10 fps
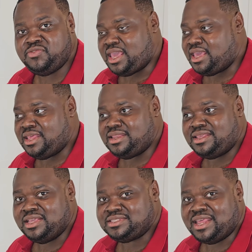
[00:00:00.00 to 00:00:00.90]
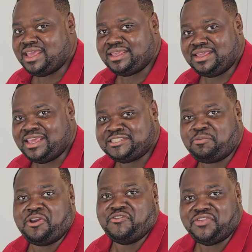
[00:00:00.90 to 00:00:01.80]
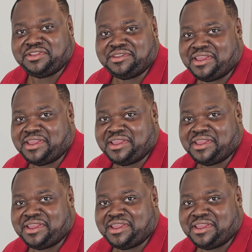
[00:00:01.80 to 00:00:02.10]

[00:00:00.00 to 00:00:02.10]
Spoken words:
and it's like, it's perfect.